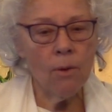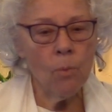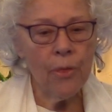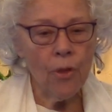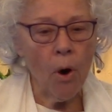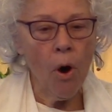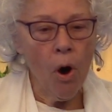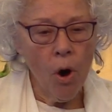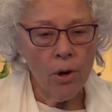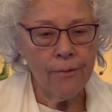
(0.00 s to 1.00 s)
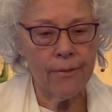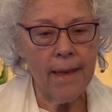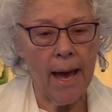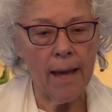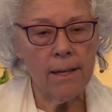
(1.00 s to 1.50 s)
with all of
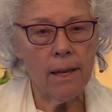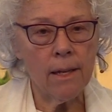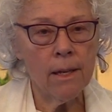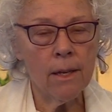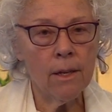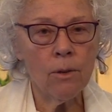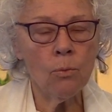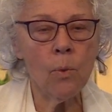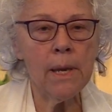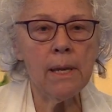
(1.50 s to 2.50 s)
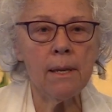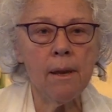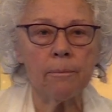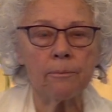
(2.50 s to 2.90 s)
that, we,